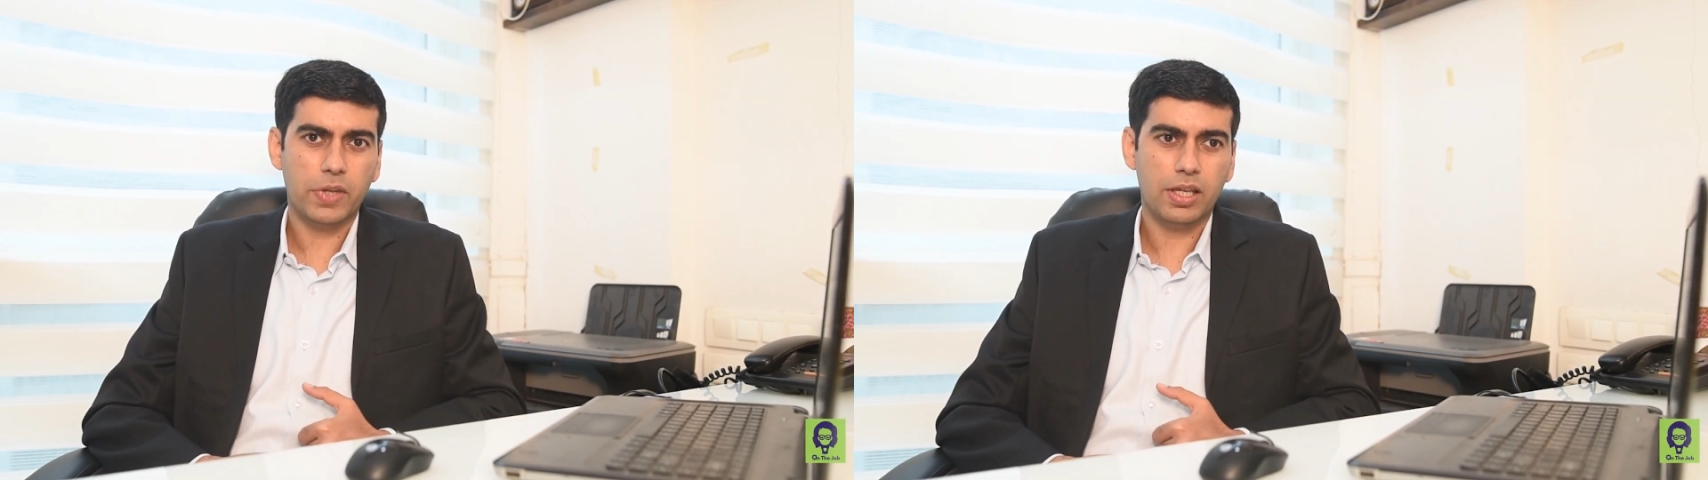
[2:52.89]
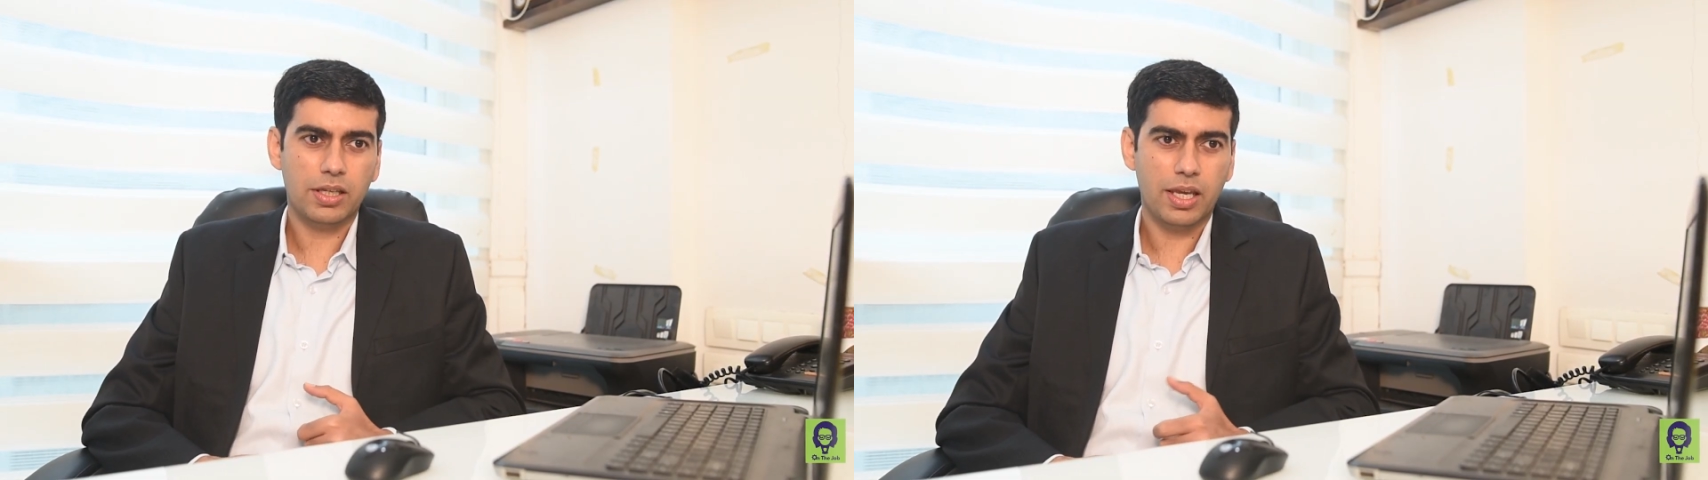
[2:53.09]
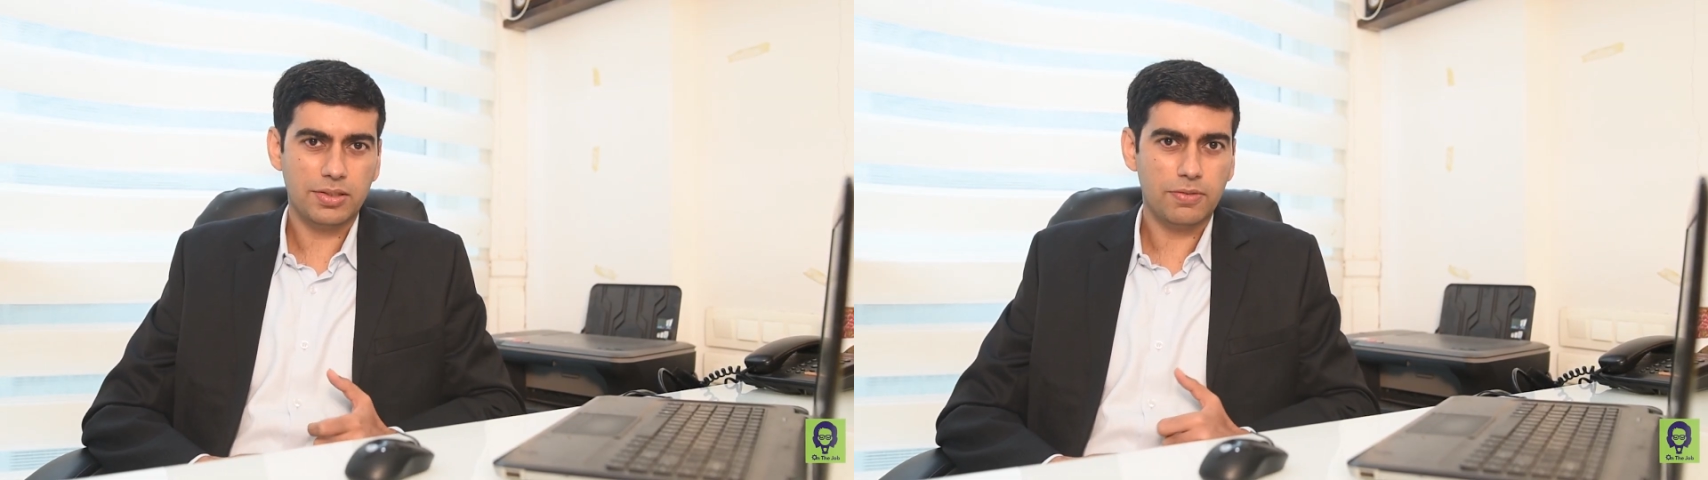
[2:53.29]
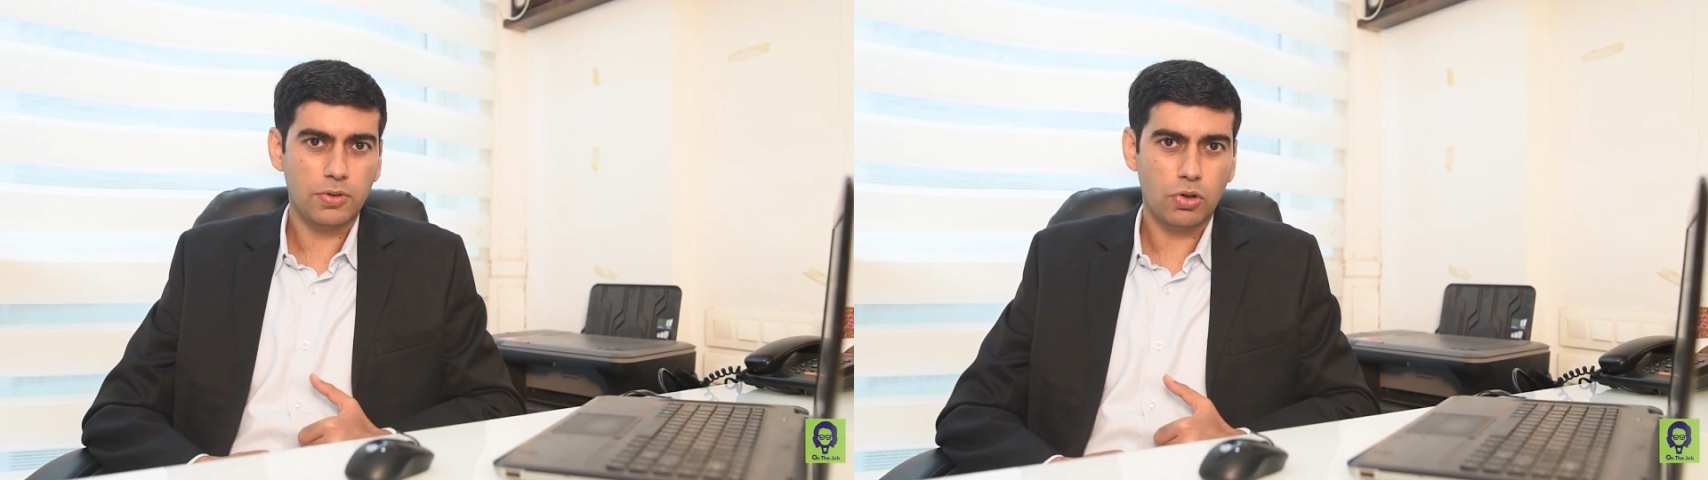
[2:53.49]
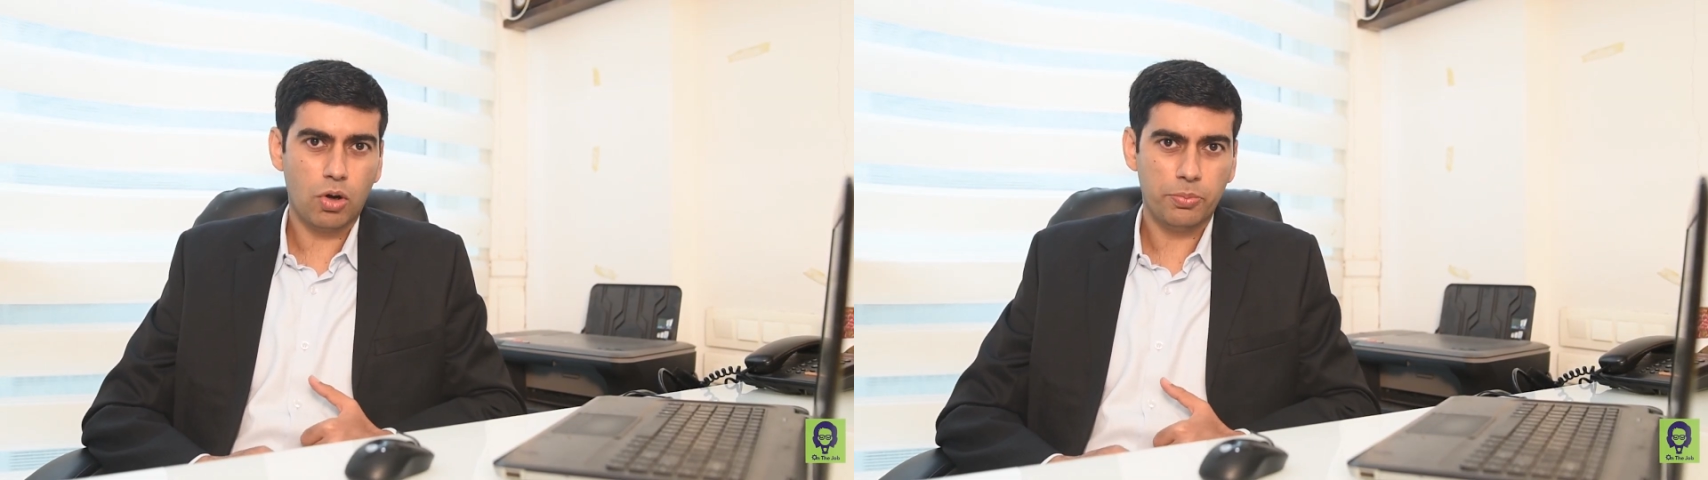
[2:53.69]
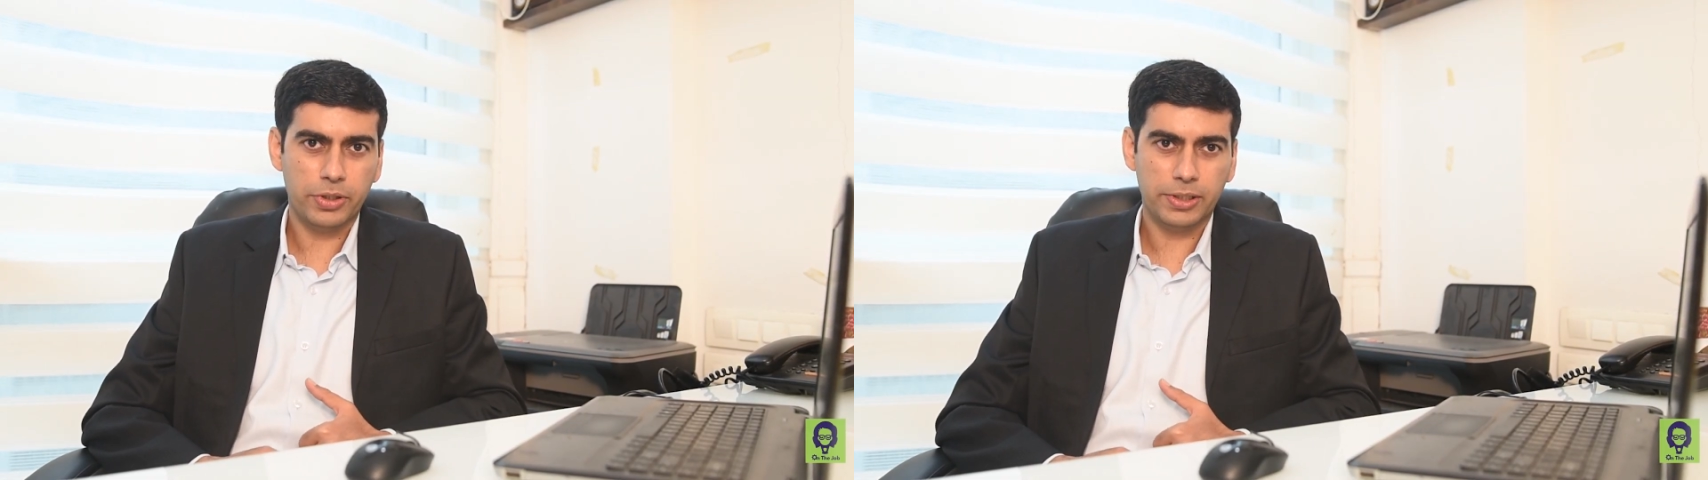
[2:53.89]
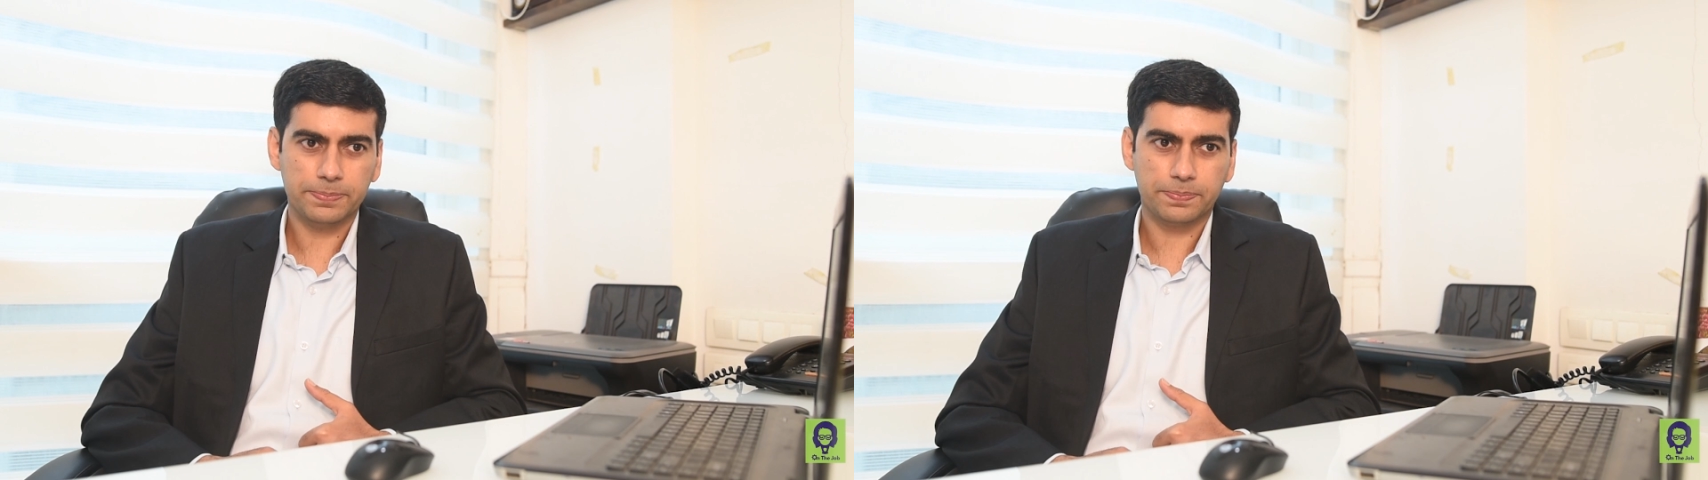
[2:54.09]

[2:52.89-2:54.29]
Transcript: In case of a corporate,